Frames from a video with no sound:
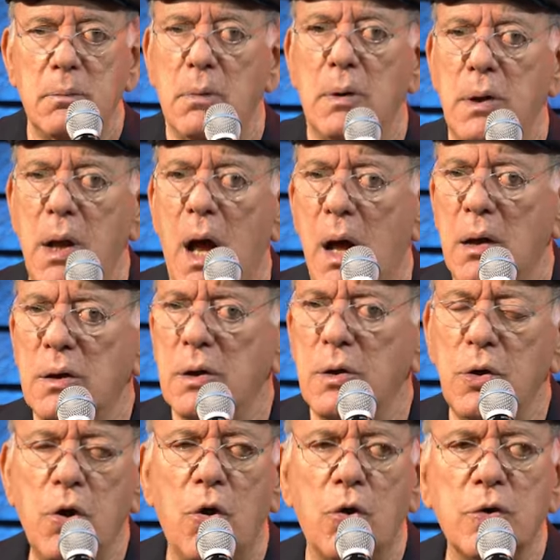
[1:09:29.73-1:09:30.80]

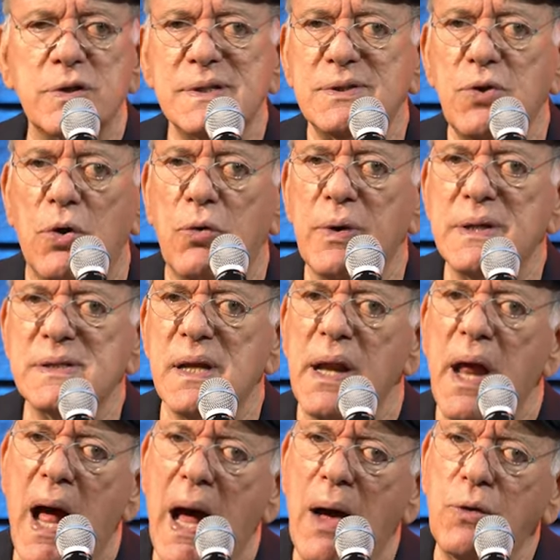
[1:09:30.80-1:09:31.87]
long stories, and
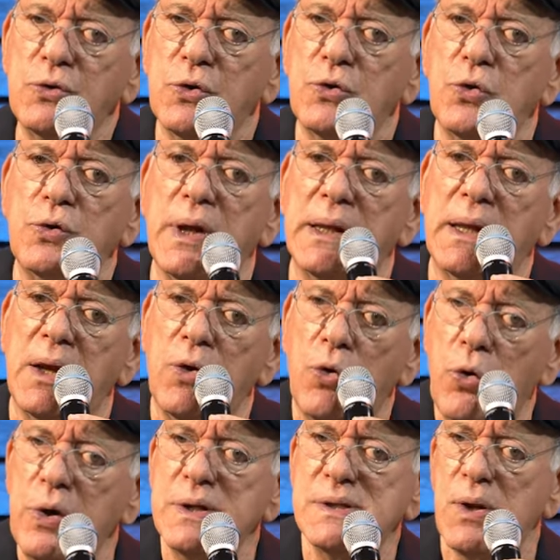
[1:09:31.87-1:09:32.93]
how to do that and
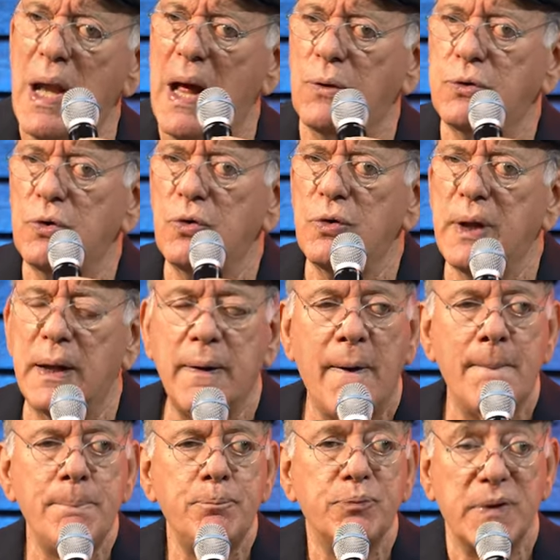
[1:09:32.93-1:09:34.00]
who is allowed to do that.
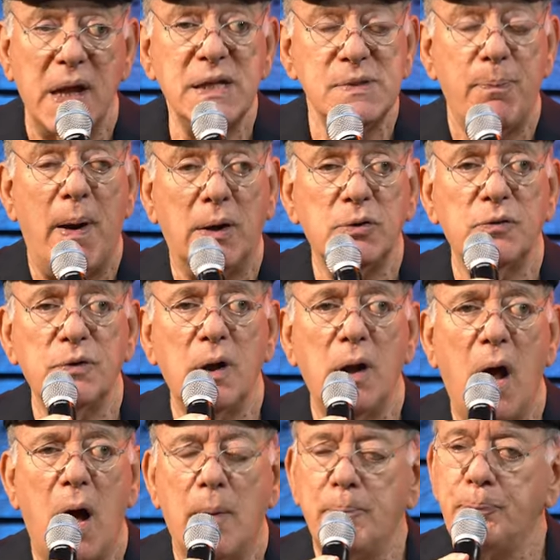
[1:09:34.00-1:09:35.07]
That's part of the
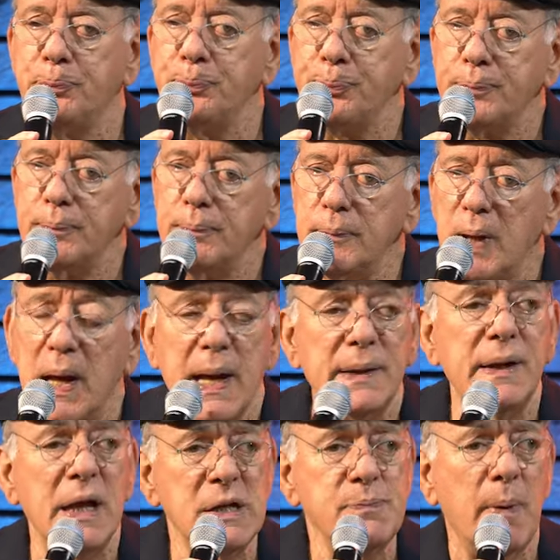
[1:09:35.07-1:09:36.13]
law.
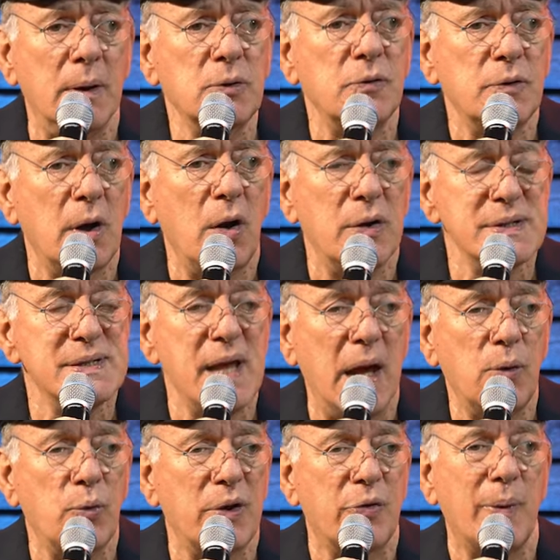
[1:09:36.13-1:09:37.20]
and that's part of the law is
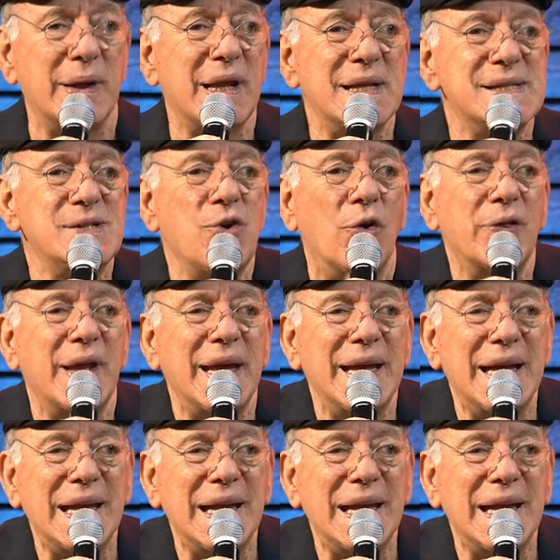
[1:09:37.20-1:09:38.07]
done with. But it's not the